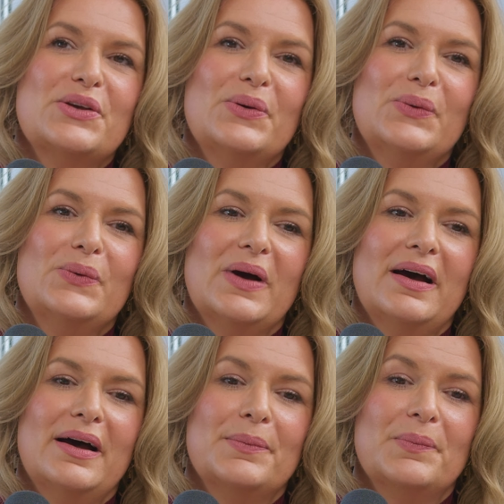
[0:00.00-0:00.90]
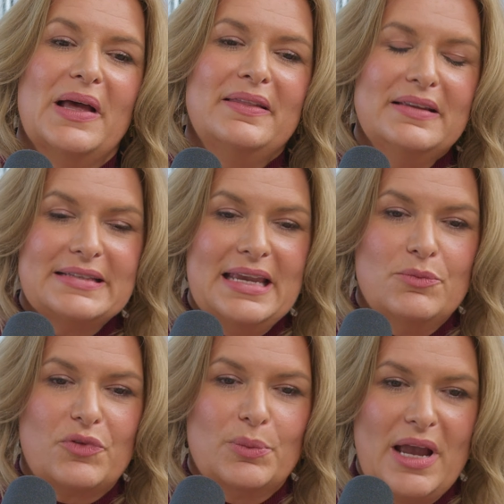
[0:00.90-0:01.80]
So, and this
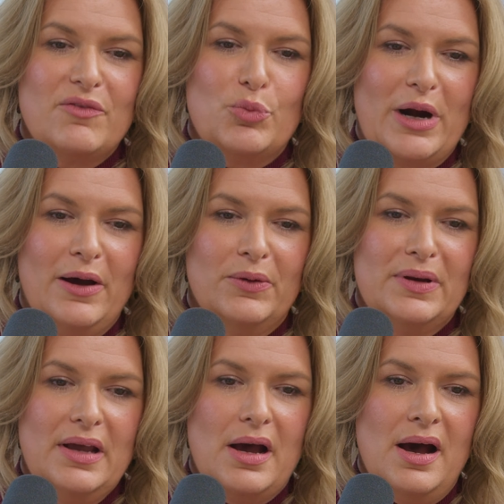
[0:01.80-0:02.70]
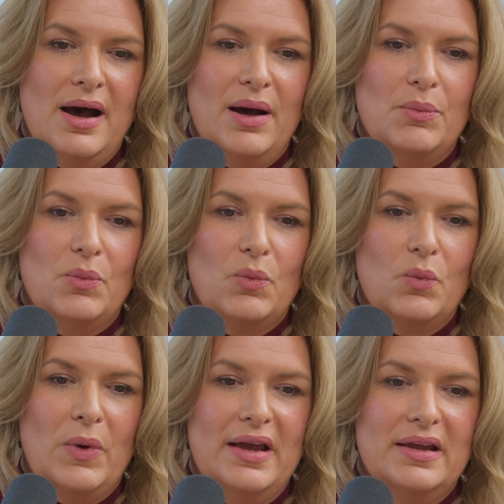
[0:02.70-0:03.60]
came from Kevin Brown
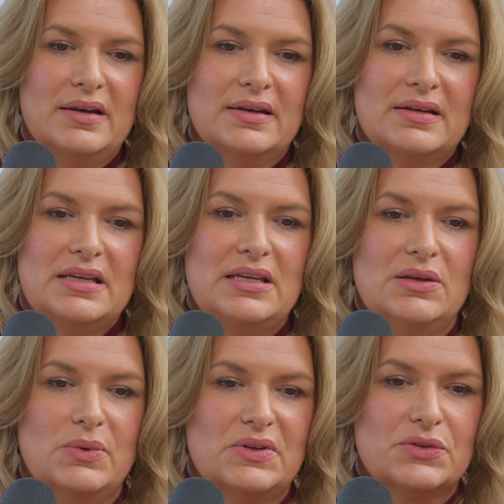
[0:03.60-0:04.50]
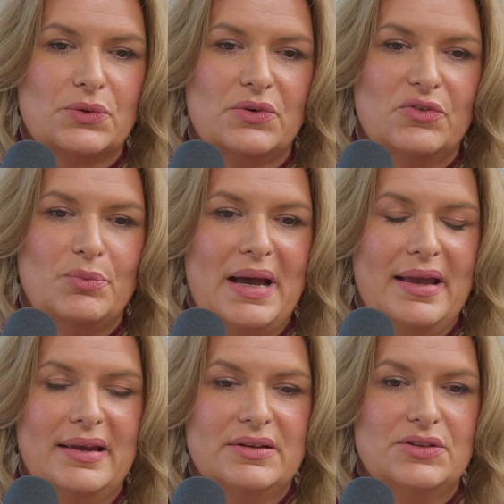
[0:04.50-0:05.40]
when he was sort of
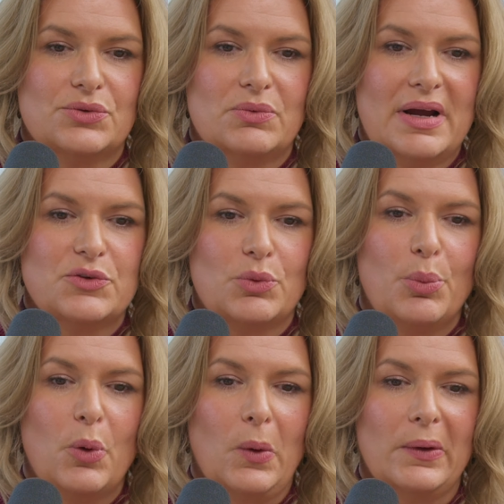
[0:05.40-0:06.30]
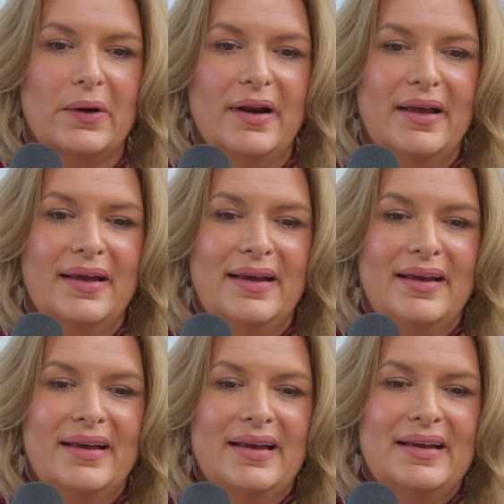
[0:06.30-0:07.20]
my direct report.
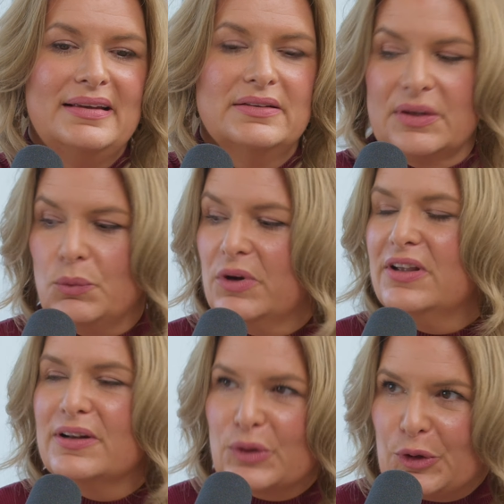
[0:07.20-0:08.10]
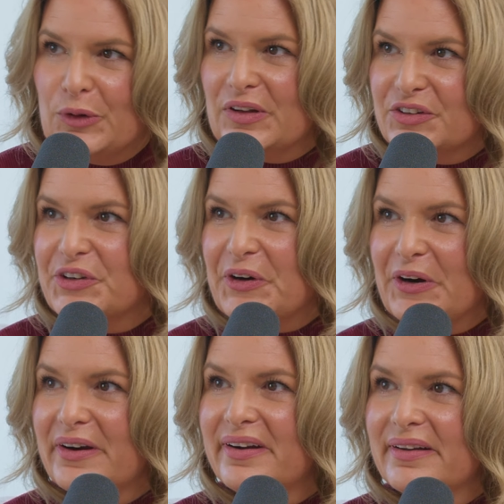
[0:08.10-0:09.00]
He's like, what are you going to learn this
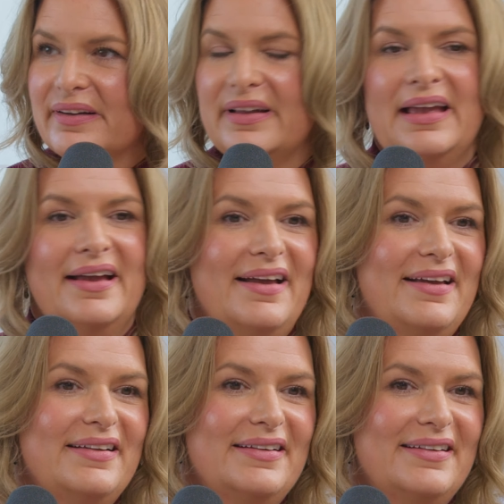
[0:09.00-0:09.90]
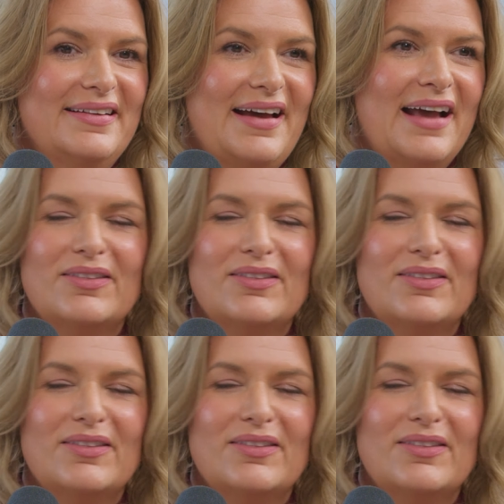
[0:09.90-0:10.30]
year? And I